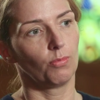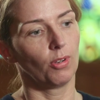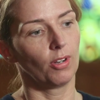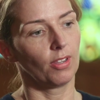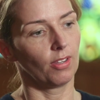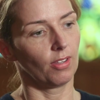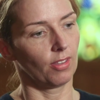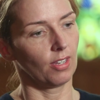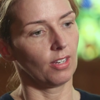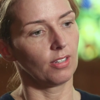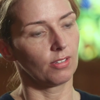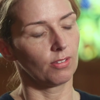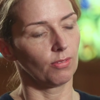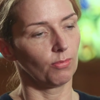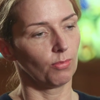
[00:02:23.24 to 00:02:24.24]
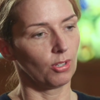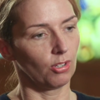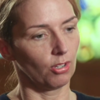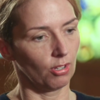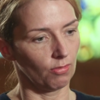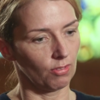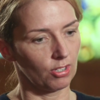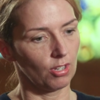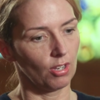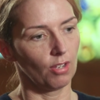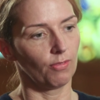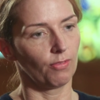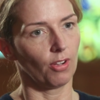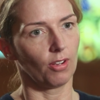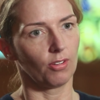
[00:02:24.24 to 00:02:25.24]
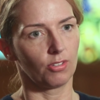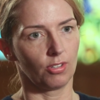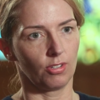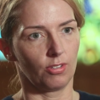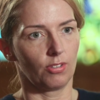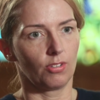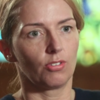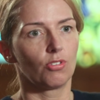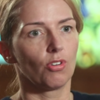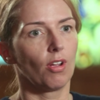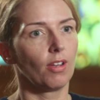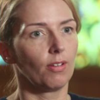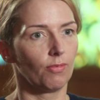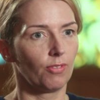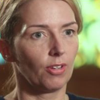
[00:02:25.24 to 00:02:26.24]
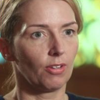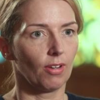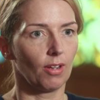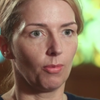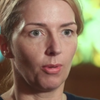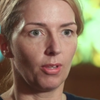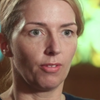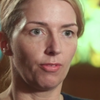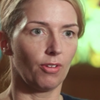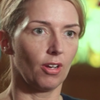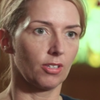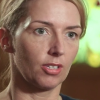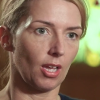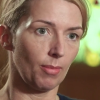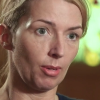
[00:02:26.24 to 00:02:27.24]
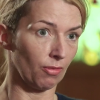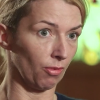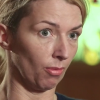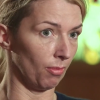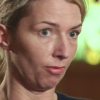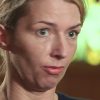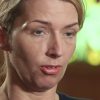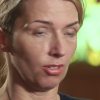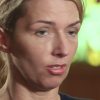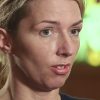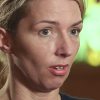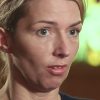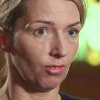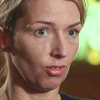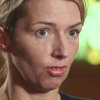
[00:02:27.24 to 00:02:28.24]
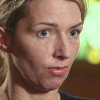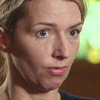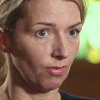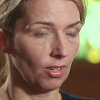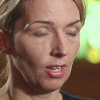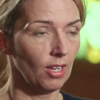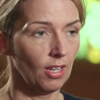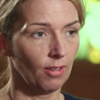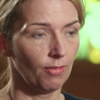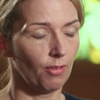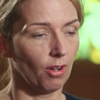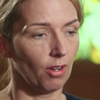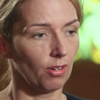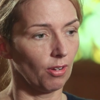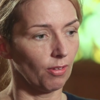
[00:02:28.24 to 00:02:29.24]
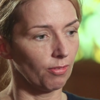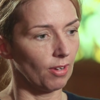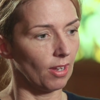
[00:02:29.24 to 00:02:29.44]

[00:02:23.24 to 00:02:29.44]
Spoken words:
One of the things when you're going to return fire is to try and figure out where the fire's coming from before you start just firing off